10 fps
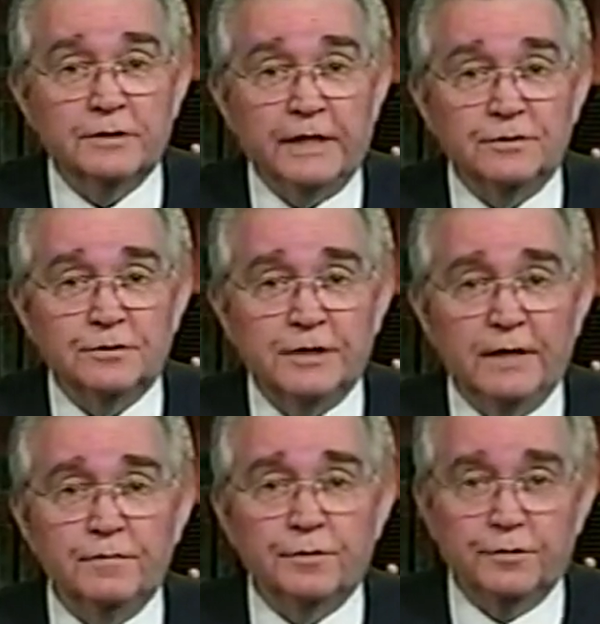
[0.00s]
as your
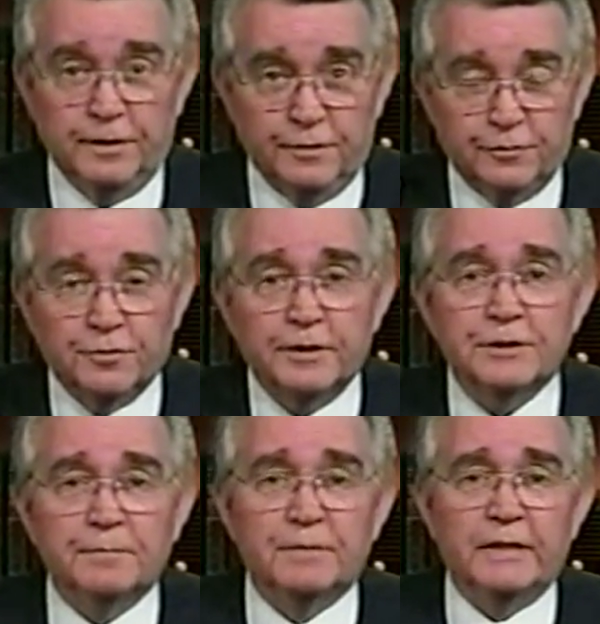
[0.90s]
Savior, you need to trust
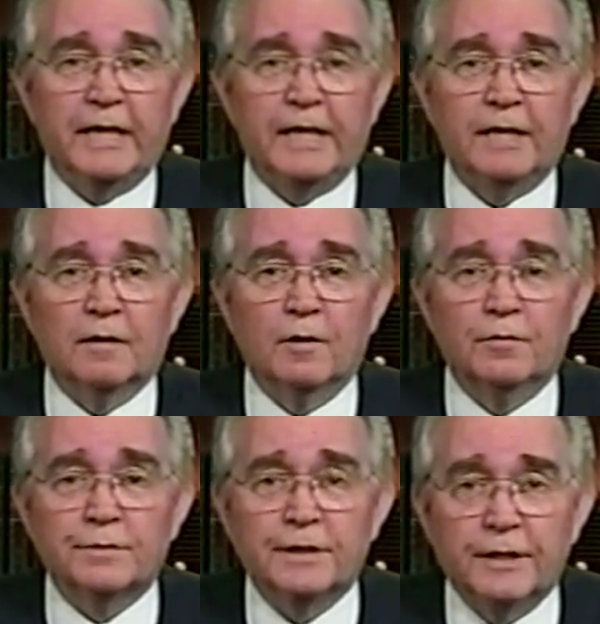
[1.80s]
Him today. He
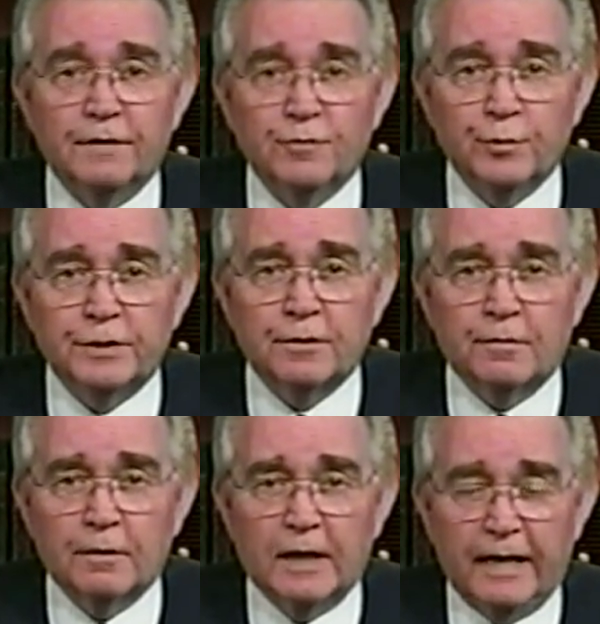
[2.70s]
alone can give you
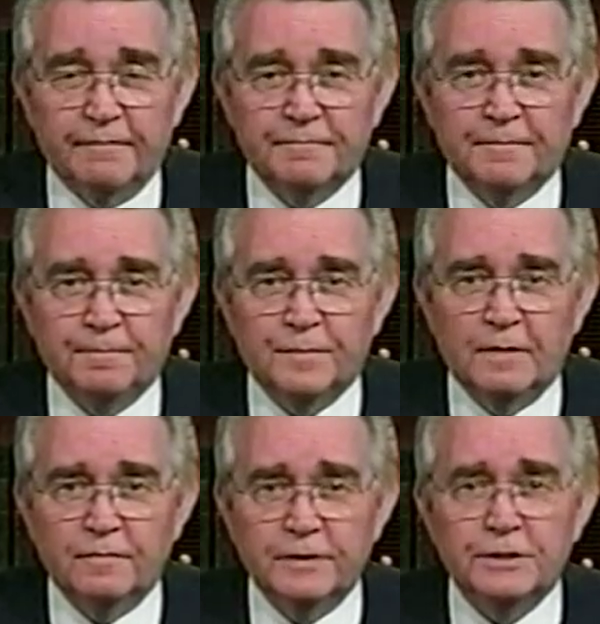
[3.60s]
eternal life.
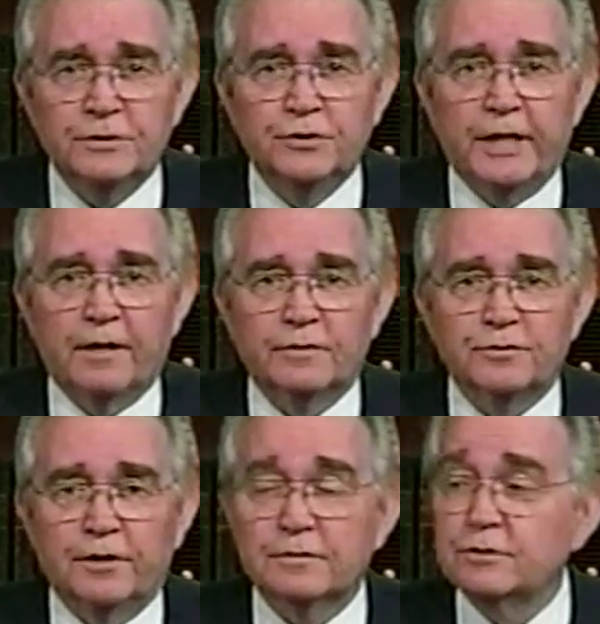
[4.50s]
This is J.R.
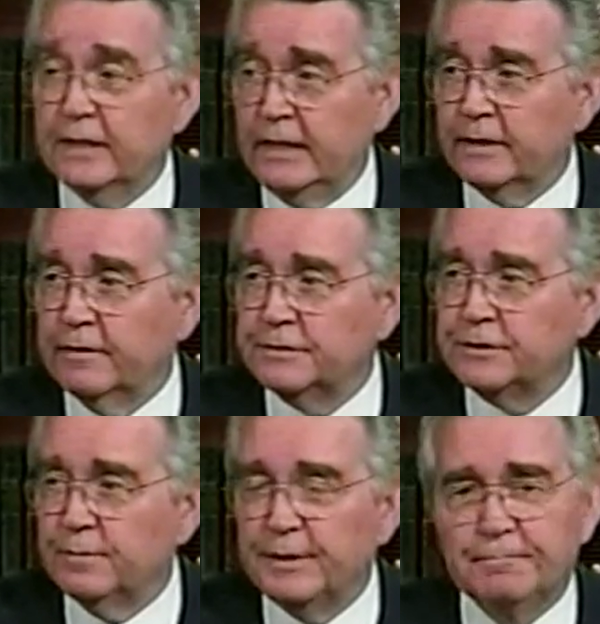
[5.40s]
Church and Gary
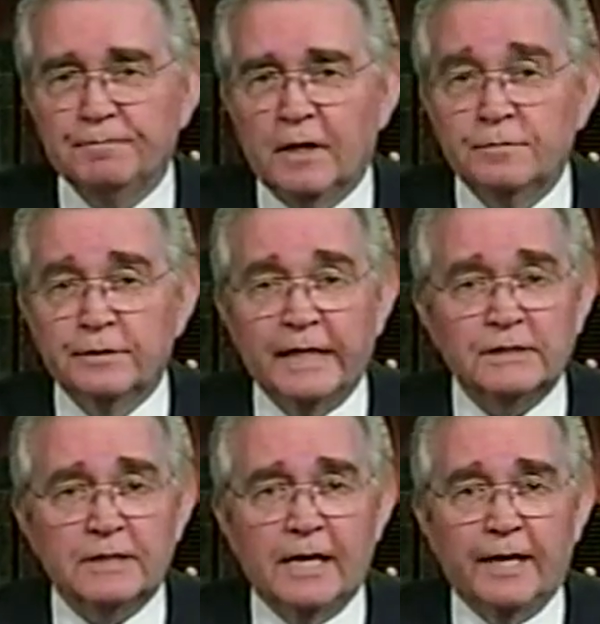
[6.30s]
Stearman. Until next
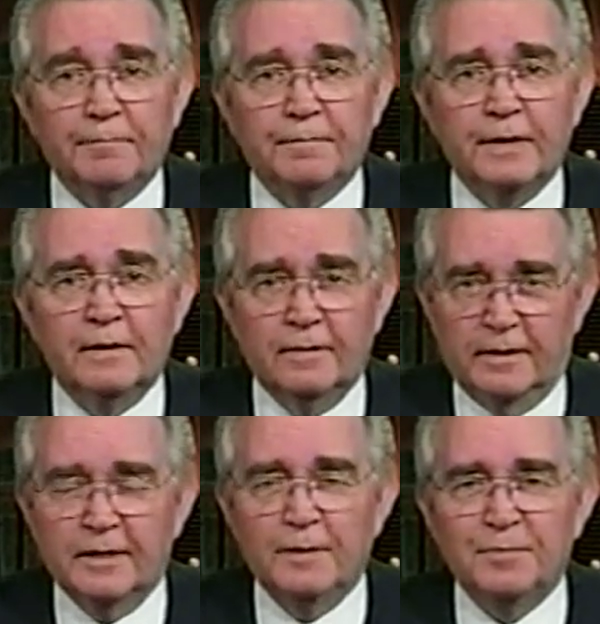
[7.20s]
time,
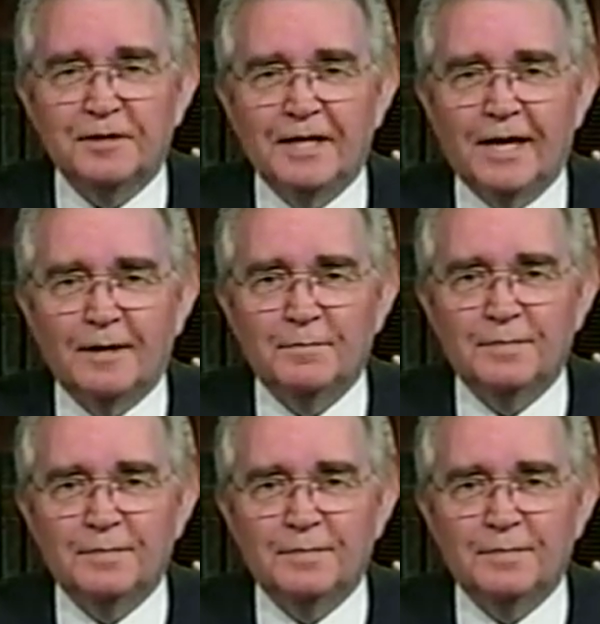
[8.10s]
keep looking up.